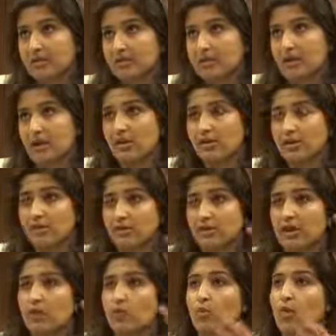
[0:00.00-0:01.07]
So
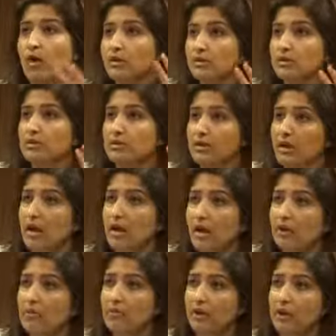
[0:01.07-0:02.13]
Israel wants the
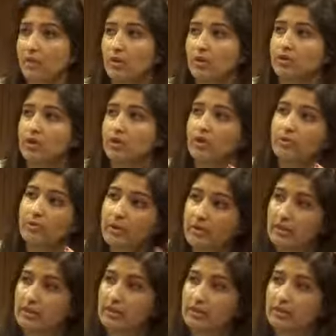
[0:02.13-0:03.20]
Naqab, they want to
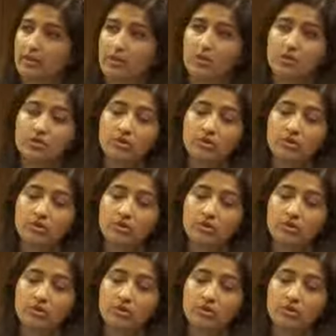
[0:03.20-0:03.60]
build it, they